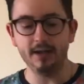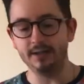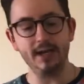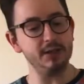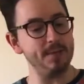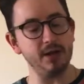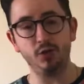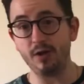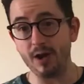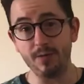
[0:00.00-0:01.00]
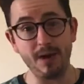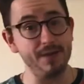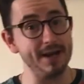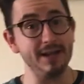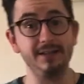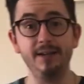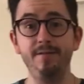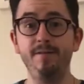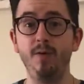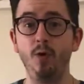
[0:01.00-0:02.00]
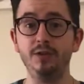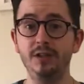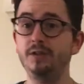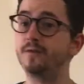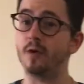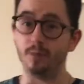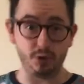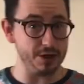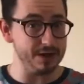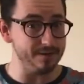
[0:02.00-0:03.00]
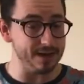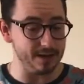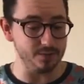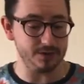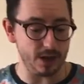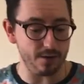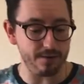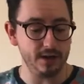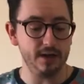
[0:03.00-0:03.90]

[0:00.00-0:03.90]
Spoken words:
It dates back to around about the 1940s from Trader Vic himself,